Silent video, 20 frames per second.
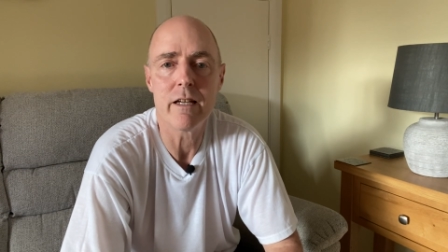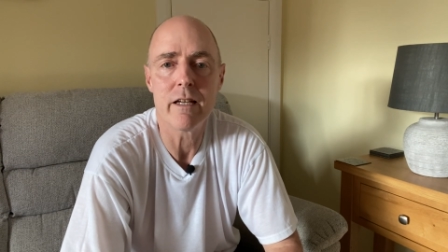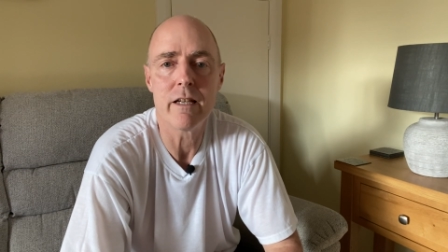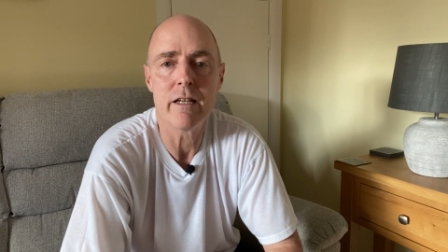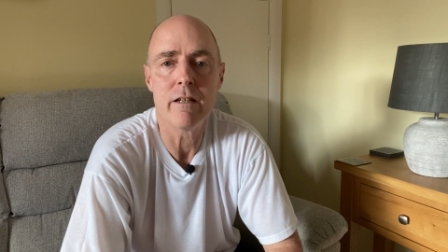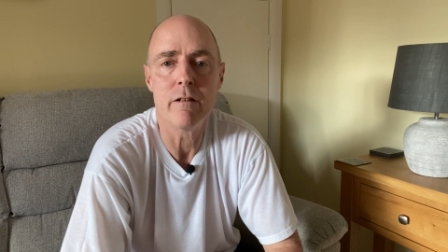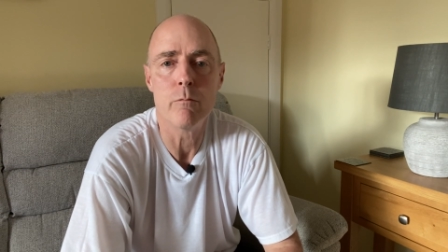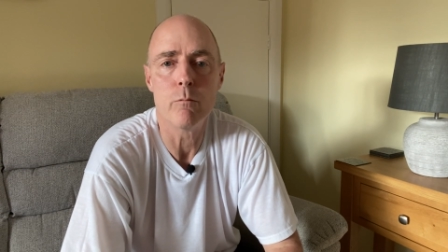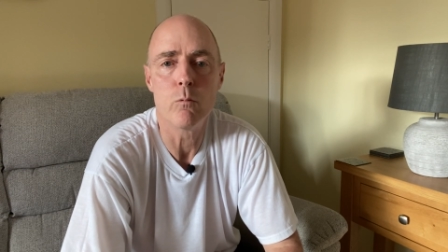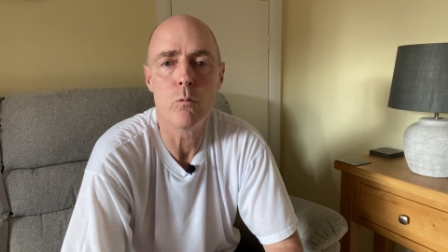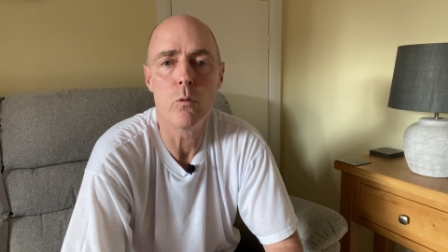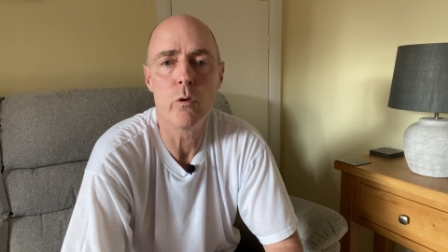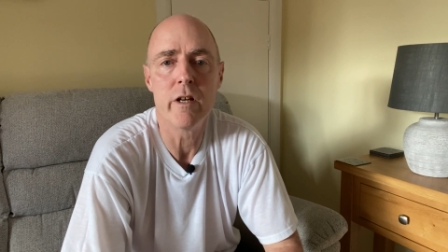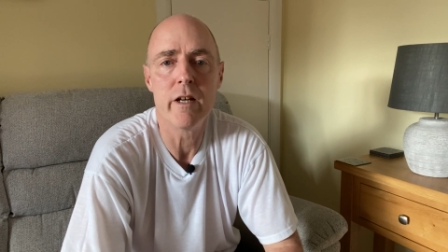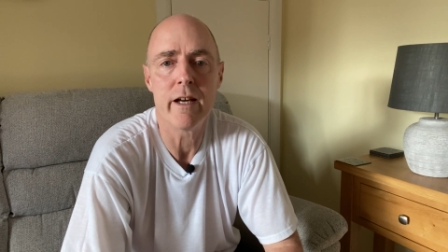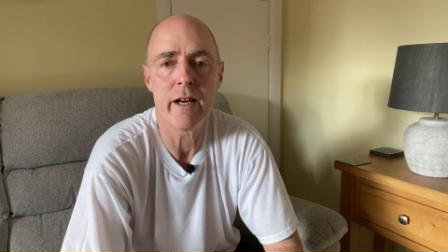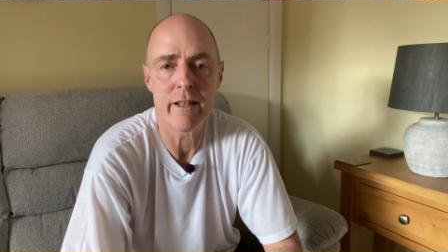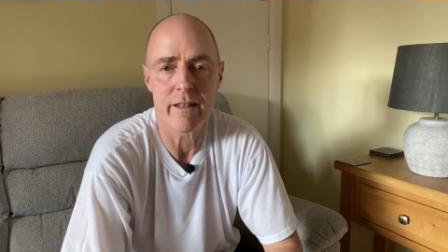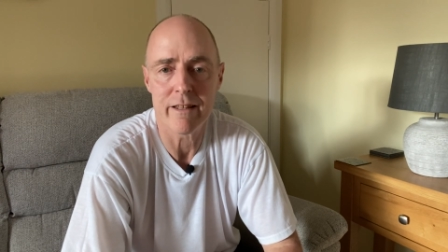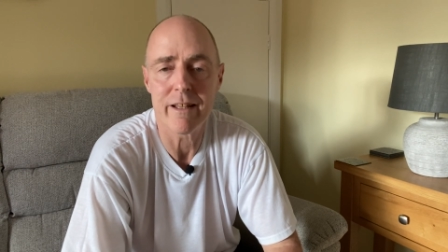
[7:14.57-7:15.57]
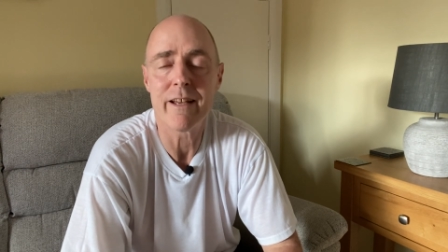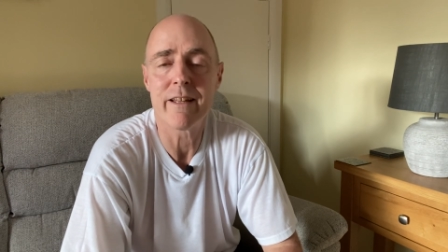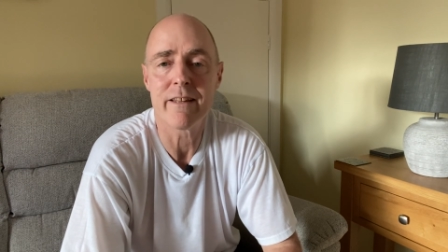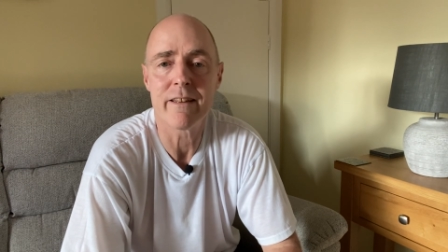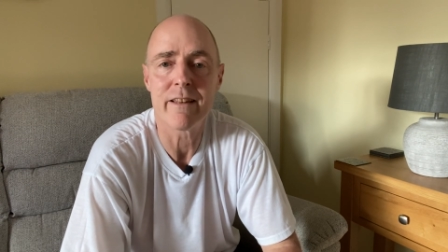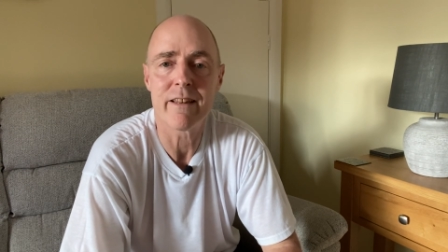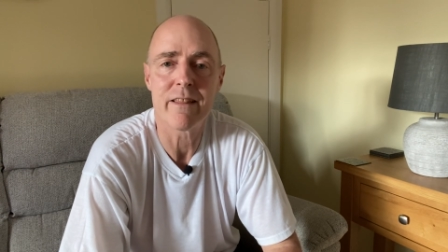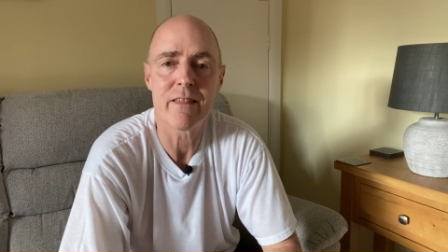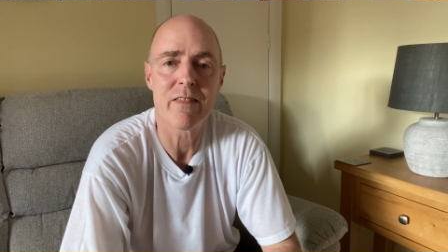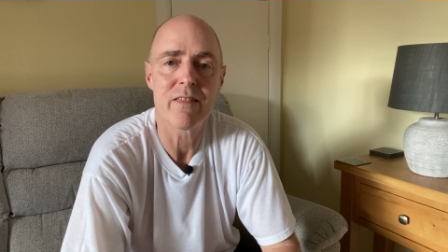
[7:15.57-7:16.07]
you really and
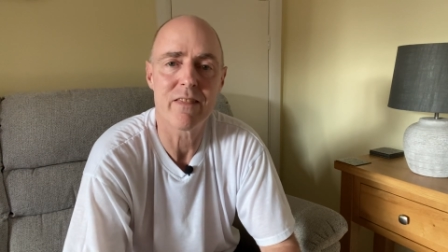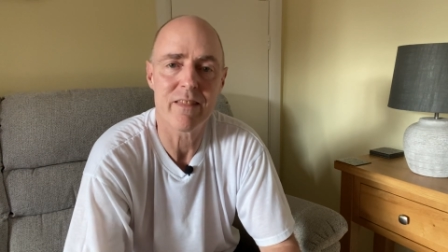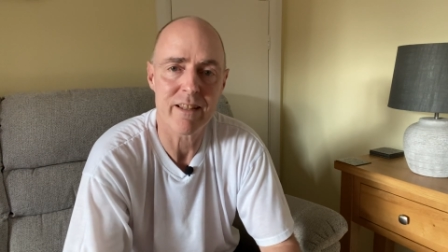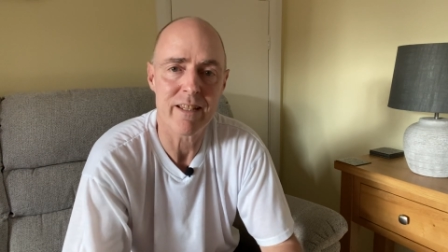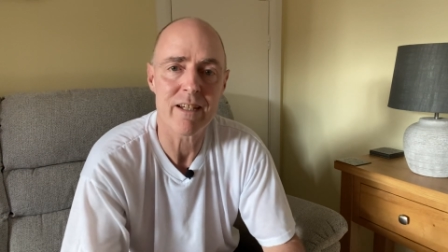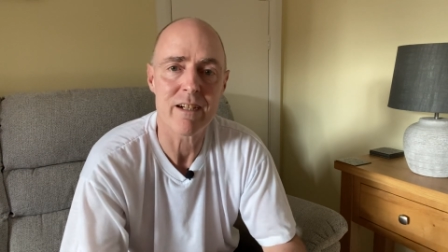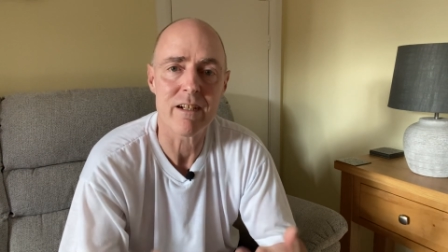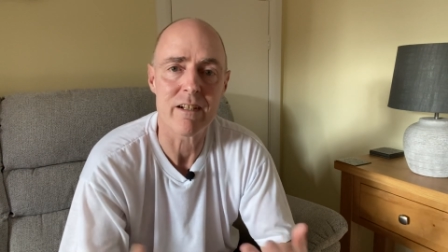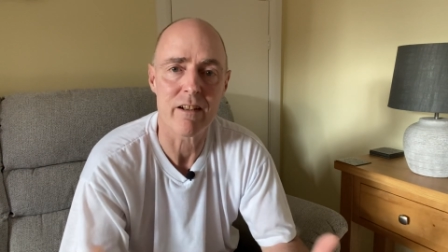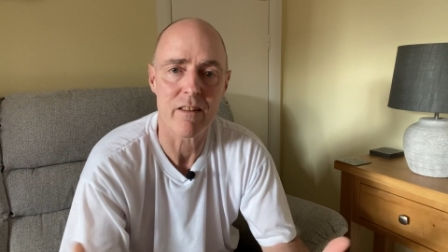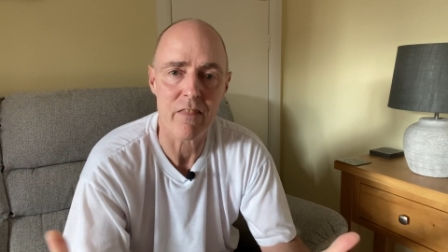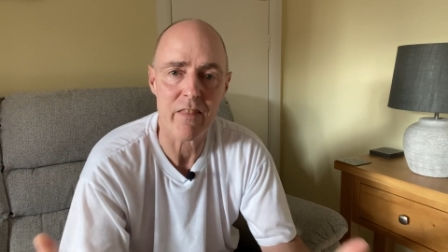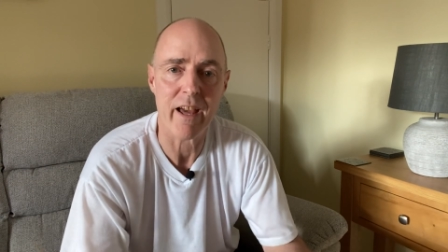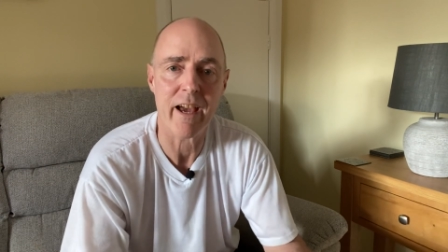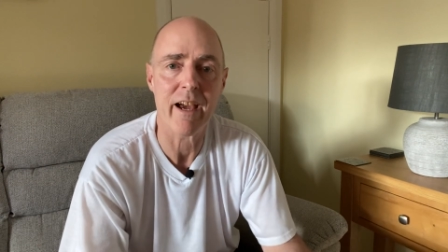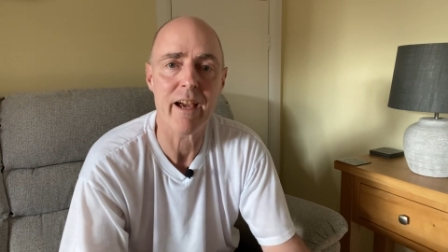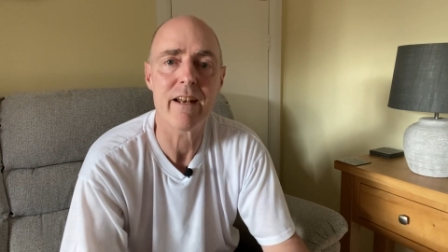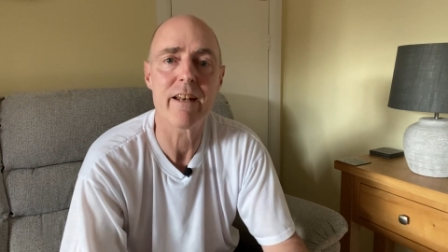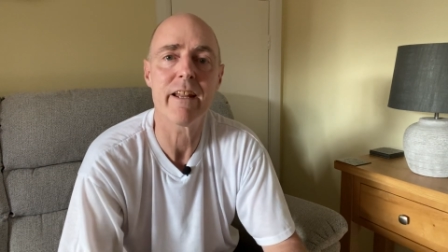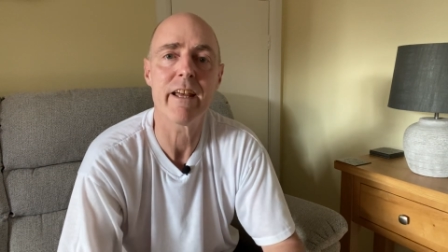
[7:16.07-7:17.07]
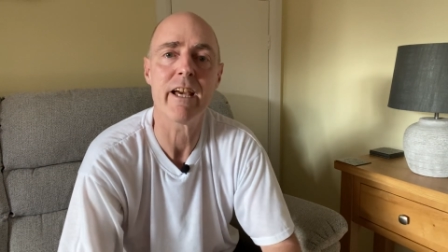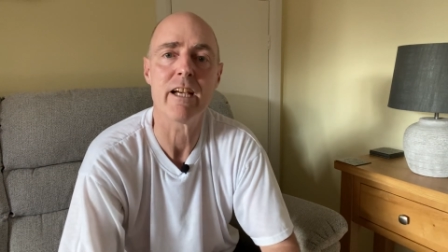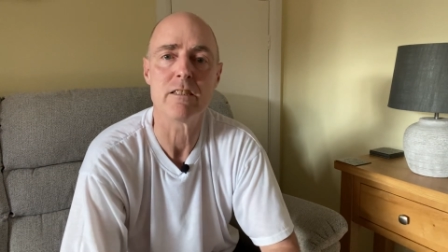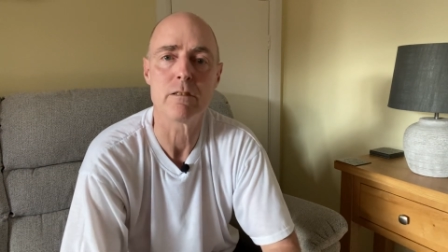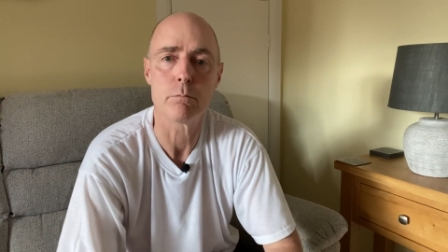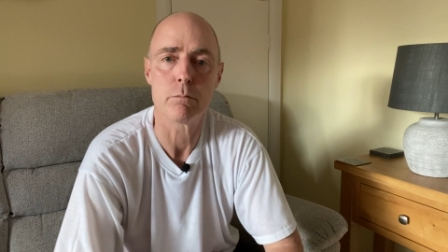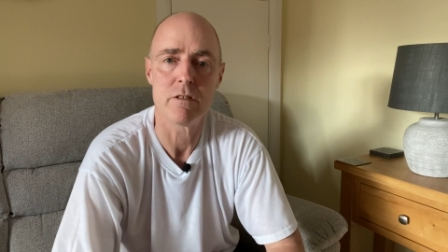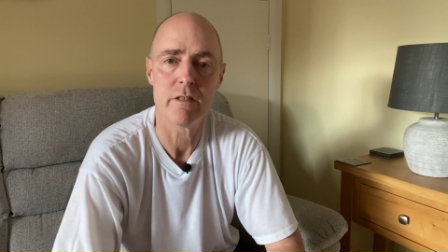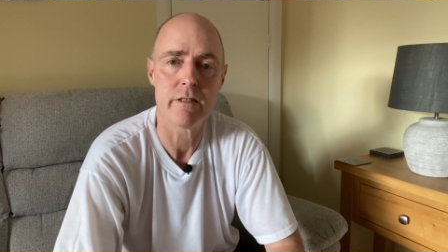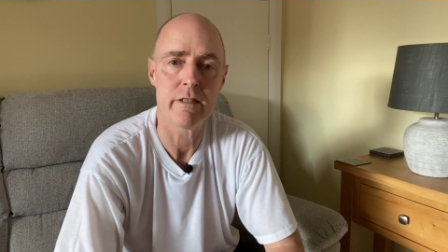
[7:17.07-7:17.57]
and kind of that
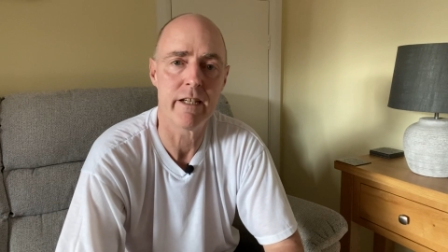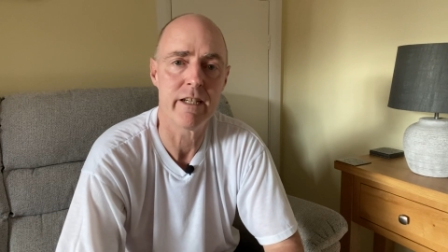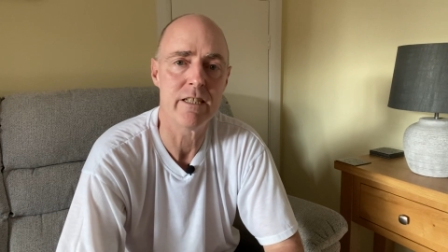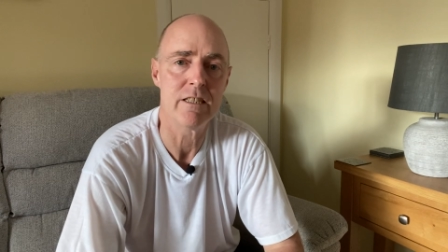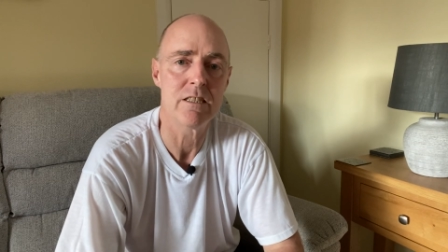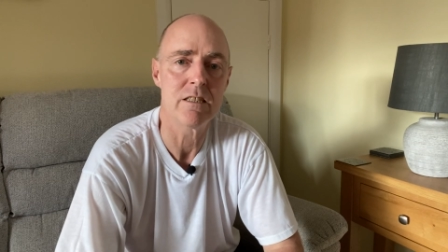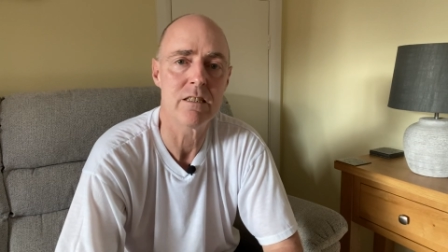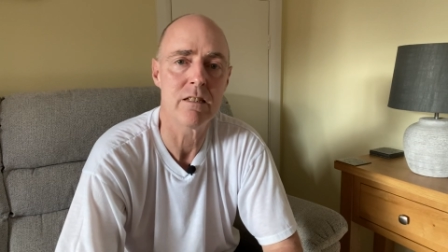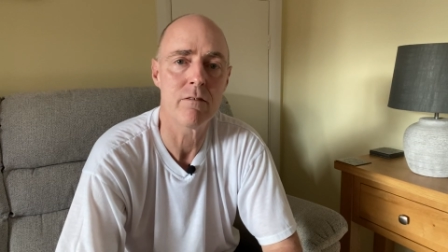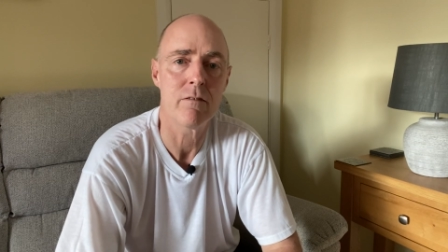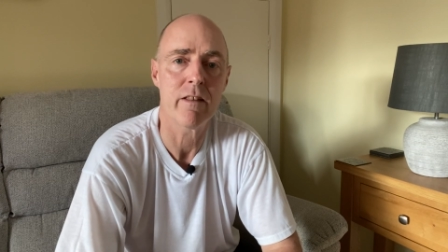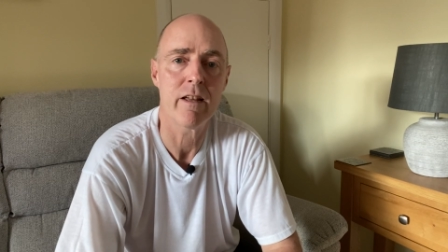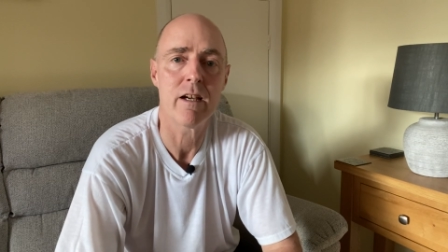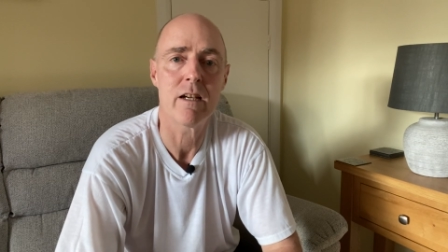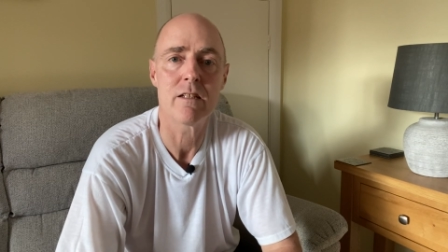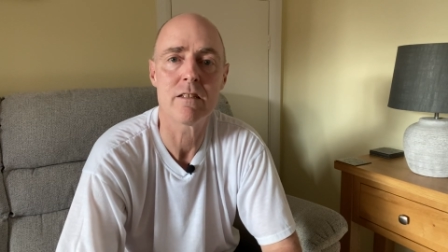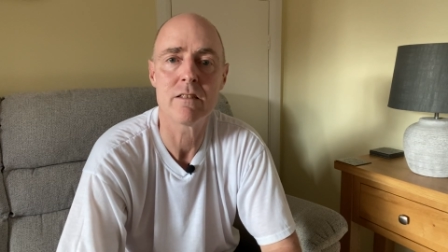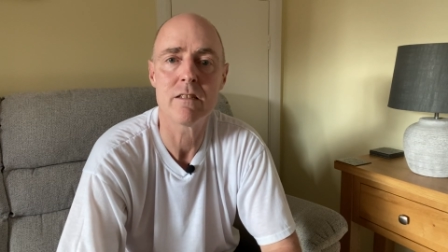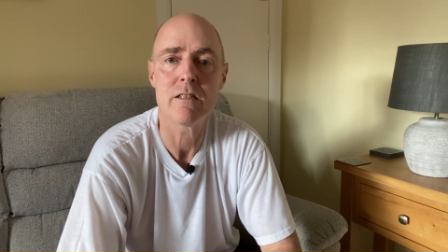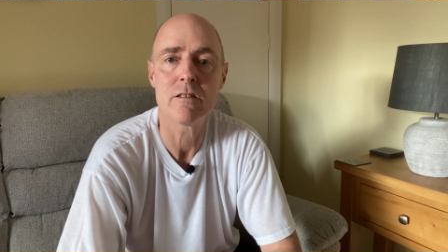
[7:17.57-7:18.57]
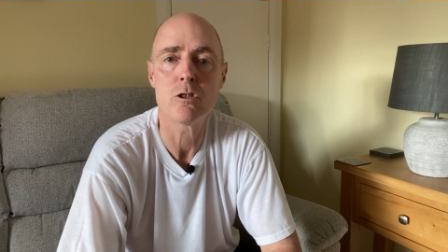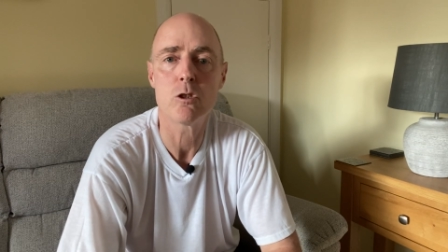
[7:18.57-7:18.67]
explanation of that uh,